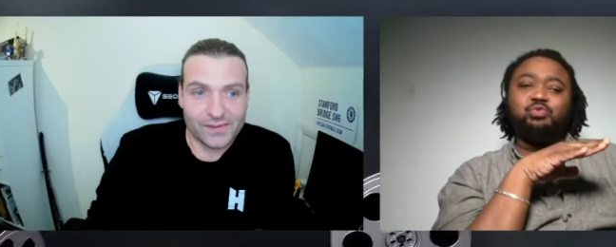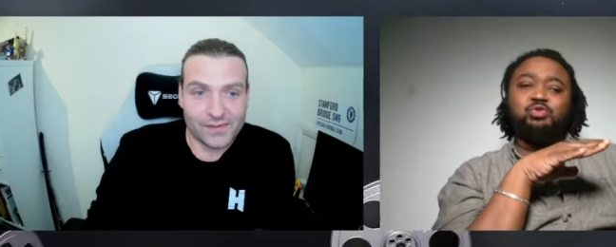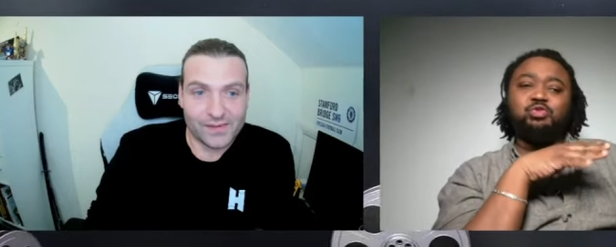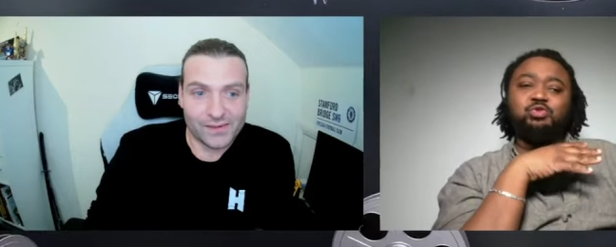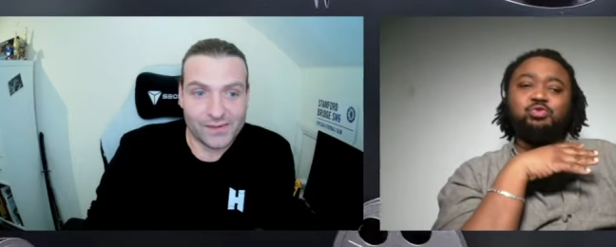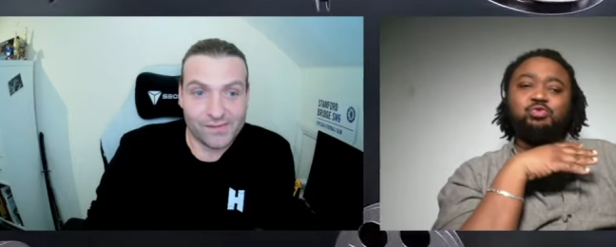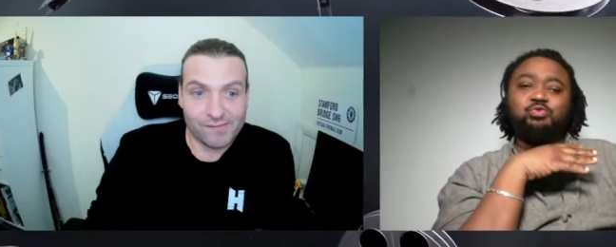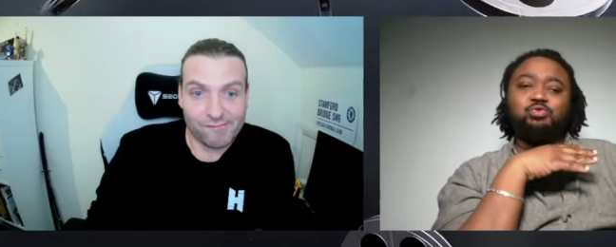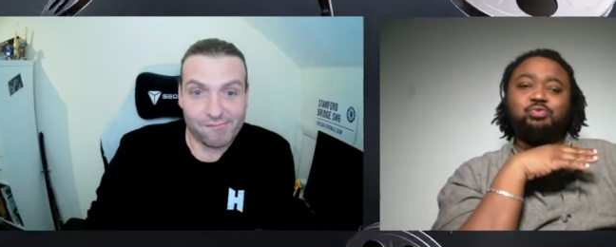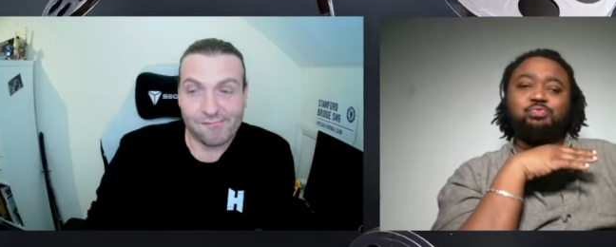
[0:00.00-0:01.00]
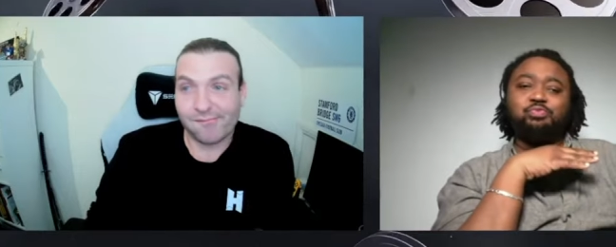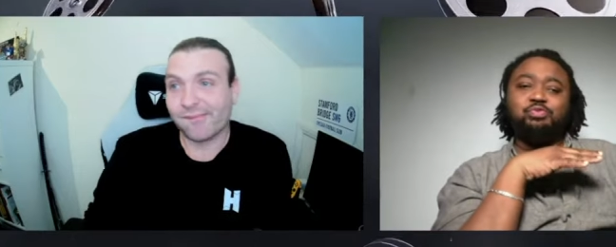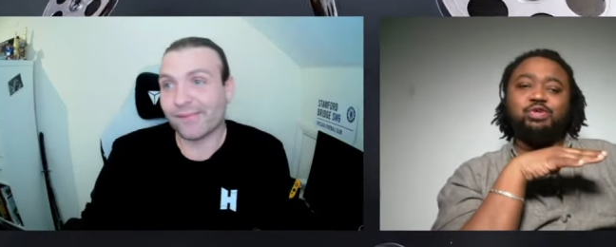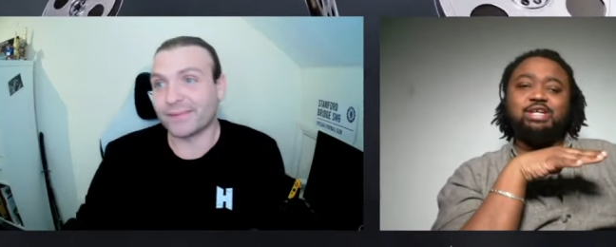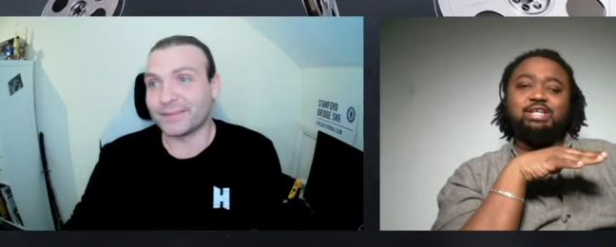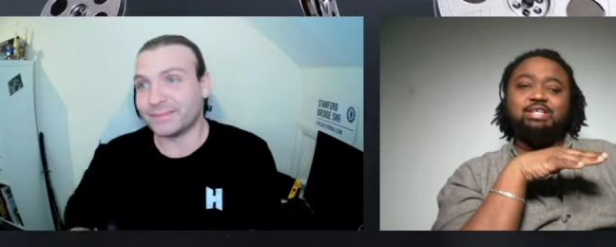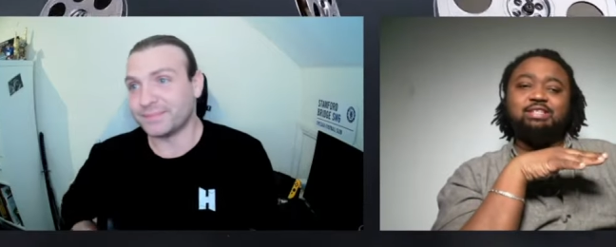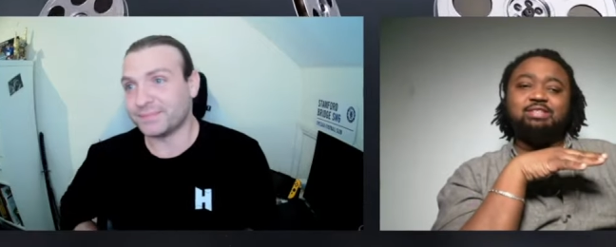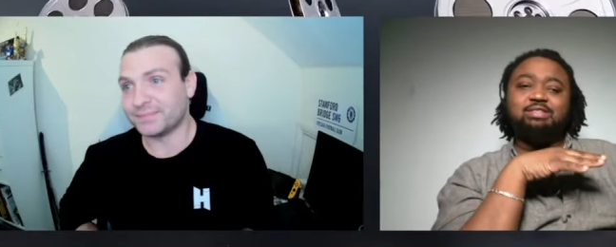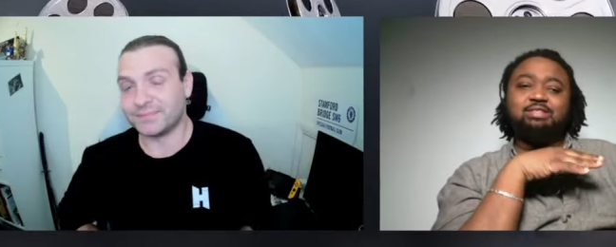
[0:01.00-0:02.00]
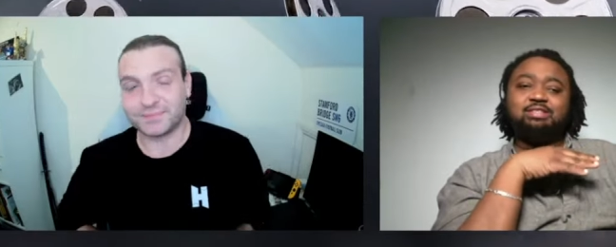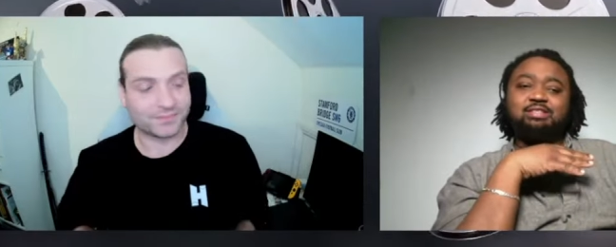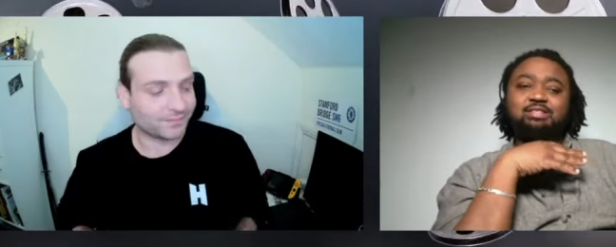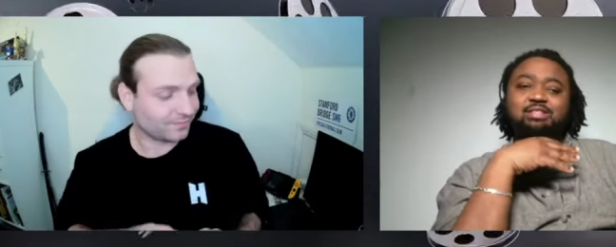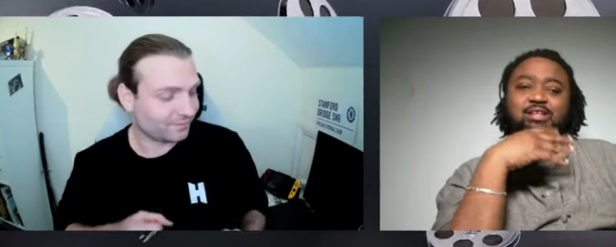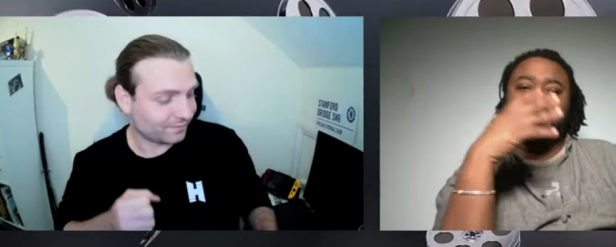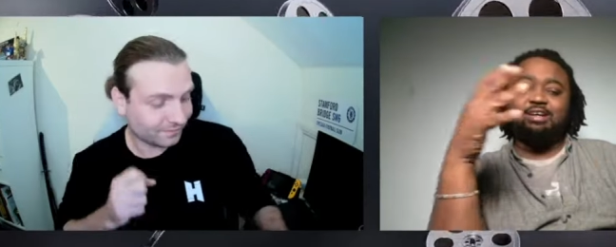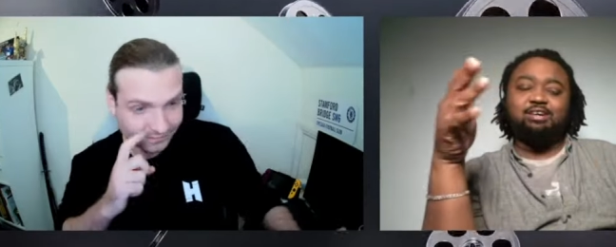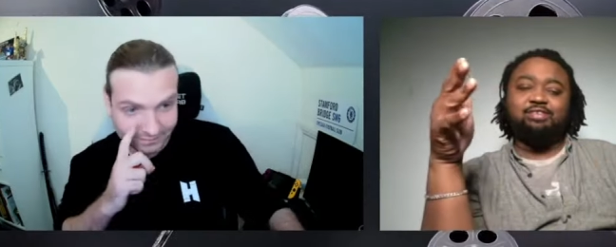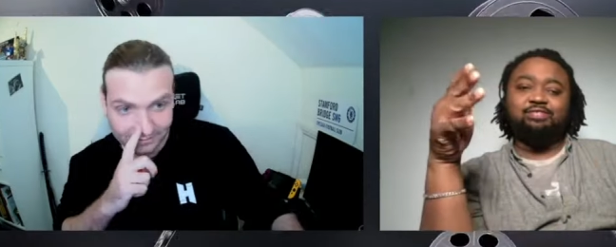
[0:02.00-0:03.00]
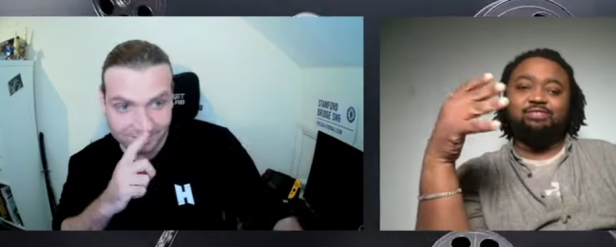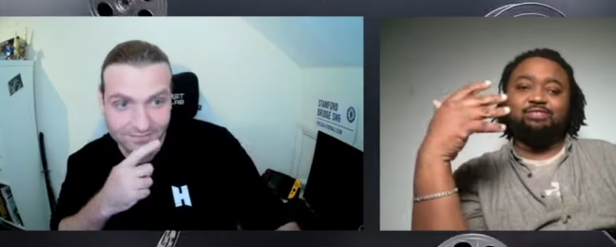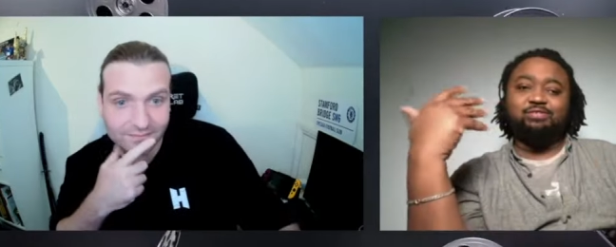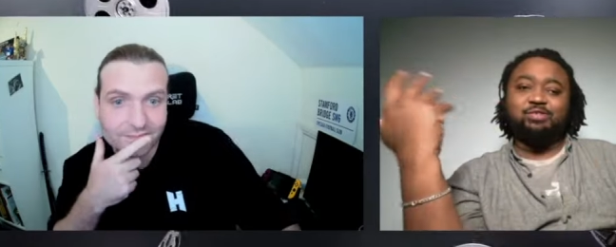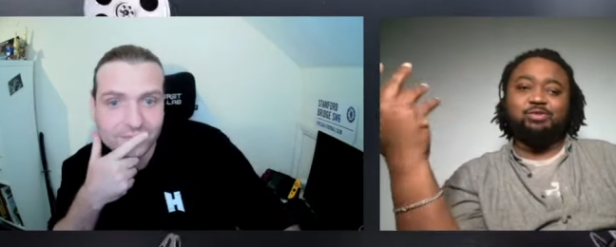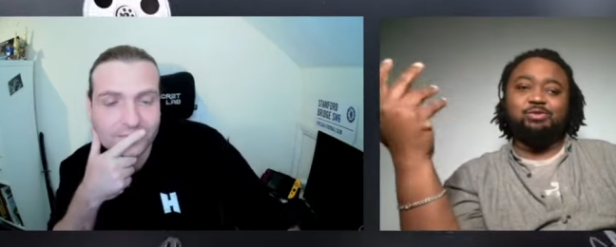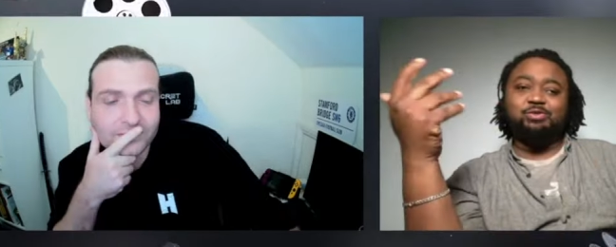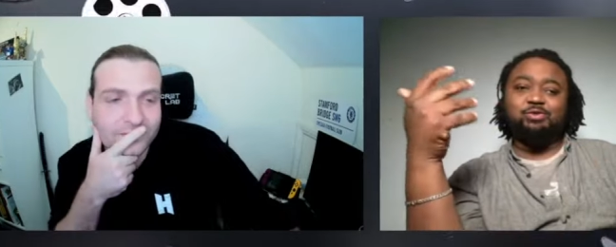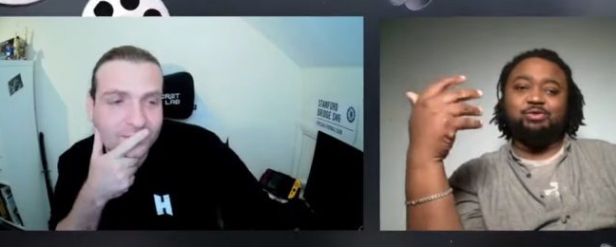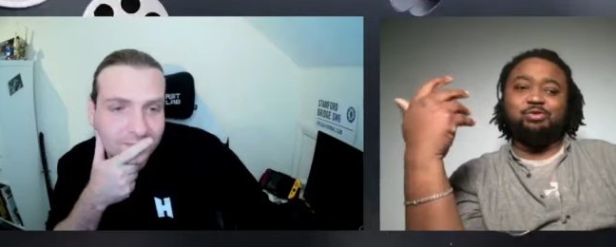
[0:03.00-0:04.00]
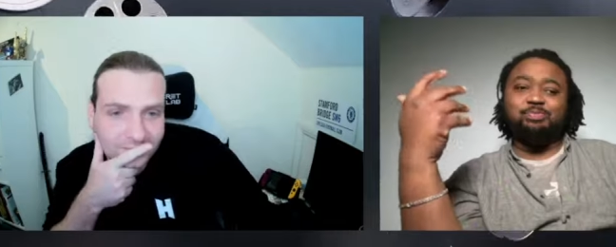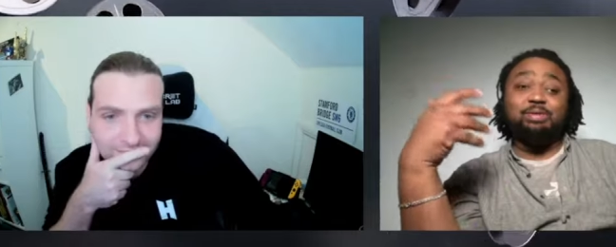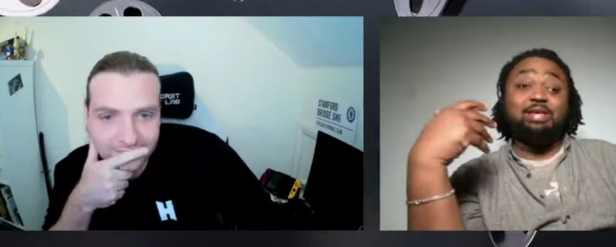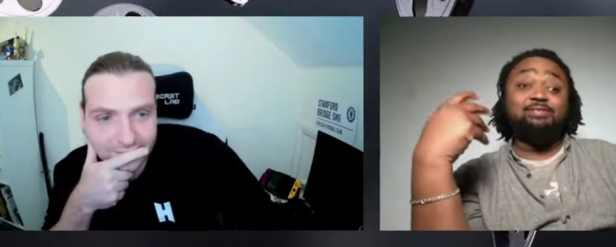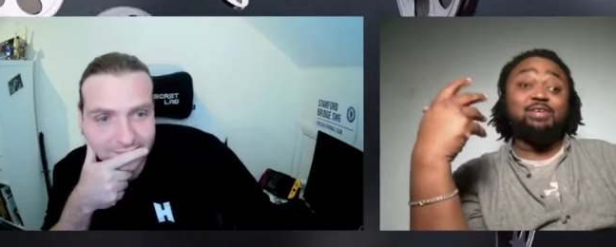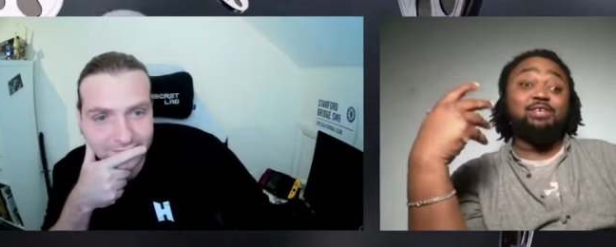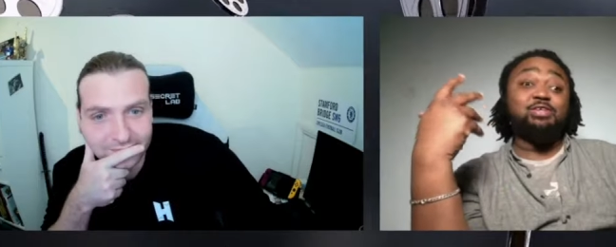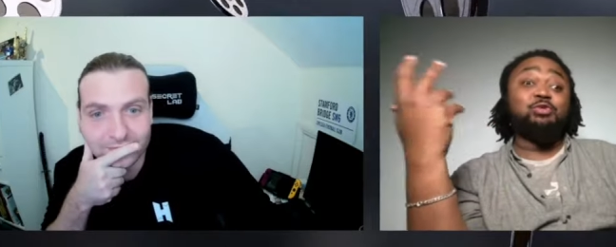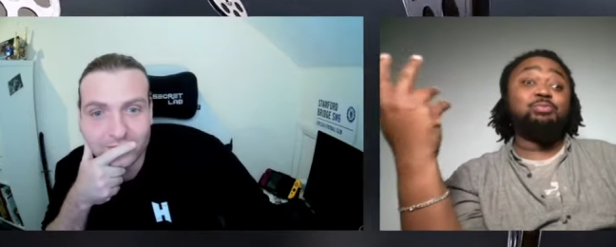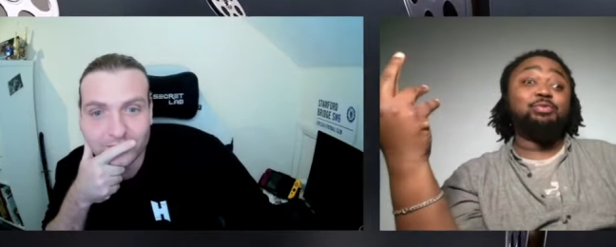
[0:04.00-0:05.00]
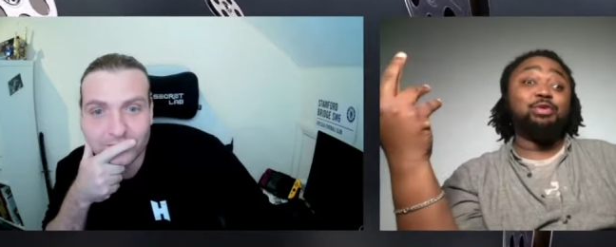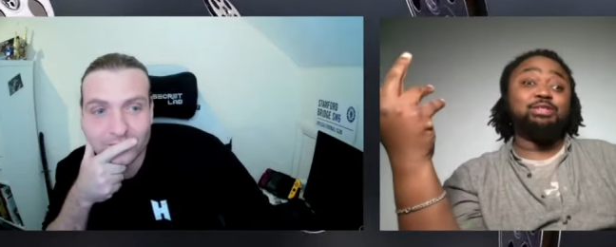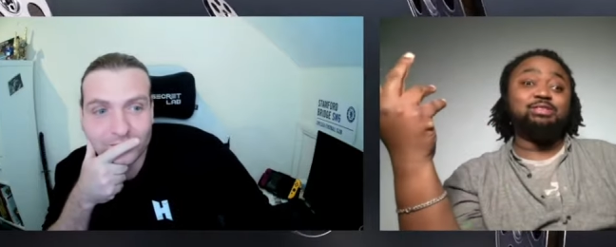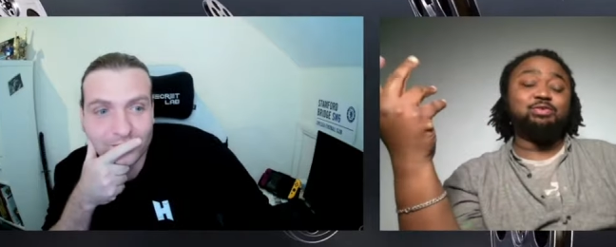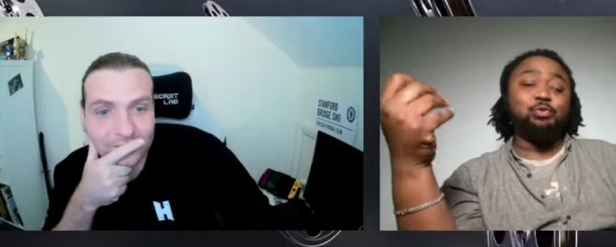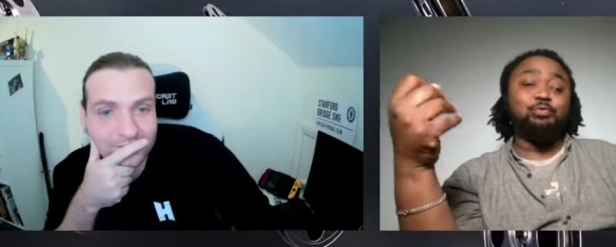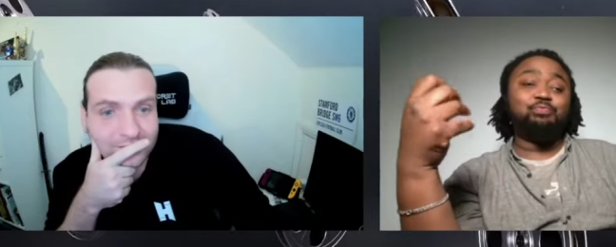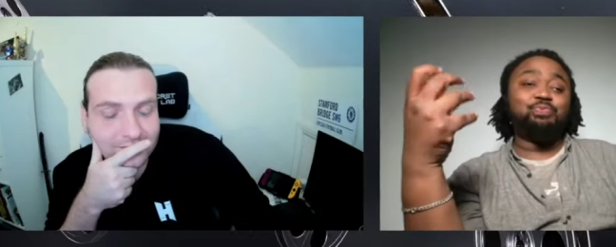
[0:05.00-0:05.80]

Speaker 1: to praise, laugh, joke, or be very humorous or